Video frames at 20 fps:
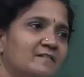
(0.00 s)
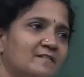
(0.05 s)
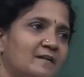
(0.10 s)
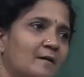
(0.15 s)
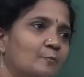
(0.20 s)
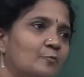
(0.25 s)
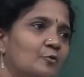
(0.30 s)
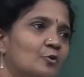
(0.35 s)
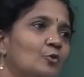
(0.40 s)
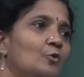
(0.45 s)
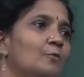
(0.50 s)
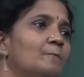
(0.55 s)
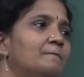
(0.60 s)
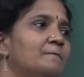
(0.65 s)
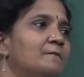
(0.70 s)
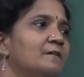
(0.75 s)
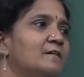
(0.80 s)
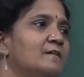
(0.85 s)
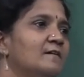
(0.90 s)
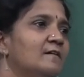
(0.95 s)
subgroup
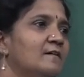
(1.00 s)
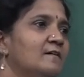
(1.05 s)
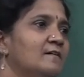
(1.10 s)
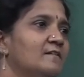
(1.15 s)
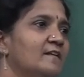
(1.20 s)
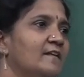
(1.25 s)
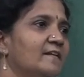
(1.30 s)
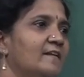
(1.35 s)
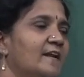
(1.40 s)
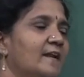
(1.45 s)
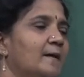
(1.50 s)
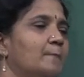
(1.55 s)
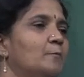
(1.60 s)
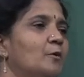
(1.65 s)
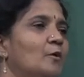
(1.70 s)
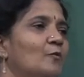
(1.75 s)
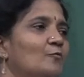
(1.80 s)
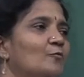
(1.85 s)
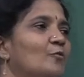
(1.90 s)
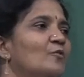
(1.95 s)
then the number
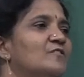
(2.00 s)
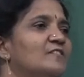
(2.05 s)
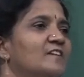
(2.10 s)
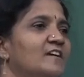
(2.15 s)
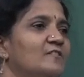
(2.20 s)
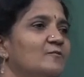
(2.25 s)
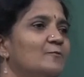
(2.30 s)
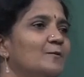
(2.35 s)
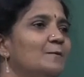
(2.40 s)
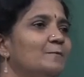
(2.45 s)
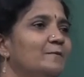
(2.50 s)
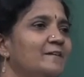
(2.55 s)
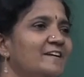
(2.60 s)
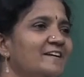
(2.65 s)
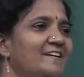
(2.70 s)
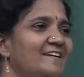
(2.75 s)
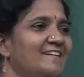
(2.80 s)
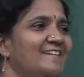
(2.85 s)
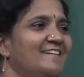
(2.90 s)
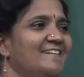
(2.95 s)
of cosets will be
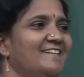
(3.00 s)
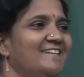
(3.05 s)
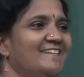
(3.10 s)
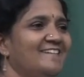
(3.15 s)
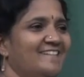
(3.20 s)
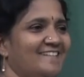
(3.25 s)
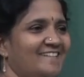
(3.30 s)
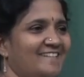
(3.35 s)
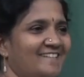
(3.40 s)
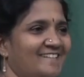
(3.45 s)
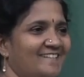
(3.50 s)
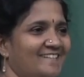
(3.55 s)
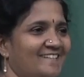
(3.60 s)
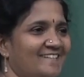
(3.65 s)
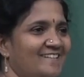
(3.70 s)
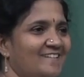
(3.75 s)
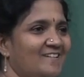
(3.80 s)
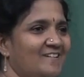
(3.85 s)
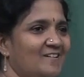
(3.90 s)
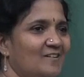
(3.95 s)

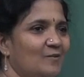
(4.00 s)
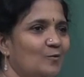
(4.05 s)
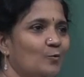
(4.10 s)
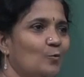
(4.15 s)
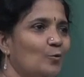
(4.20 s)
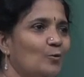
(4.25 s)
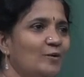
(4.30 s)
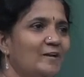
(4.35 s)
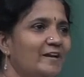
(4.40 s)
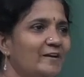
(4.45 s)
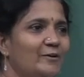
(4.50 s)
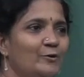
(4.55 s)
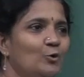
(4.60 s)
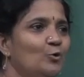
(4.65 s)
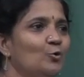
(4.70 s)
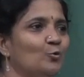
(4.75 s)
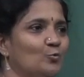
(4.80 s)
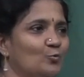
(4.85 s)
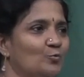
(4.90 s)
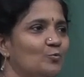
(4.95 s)
only 2
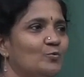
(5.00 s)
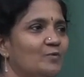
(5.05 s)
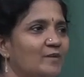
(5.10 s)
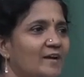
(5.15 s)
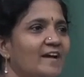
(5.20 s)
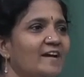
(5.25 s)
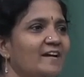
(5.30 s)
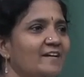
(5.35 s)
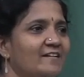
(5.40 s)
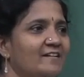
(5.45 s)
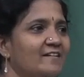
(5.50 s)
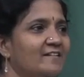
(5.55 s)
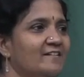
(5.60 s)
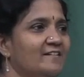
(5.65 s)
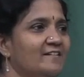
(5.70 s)
right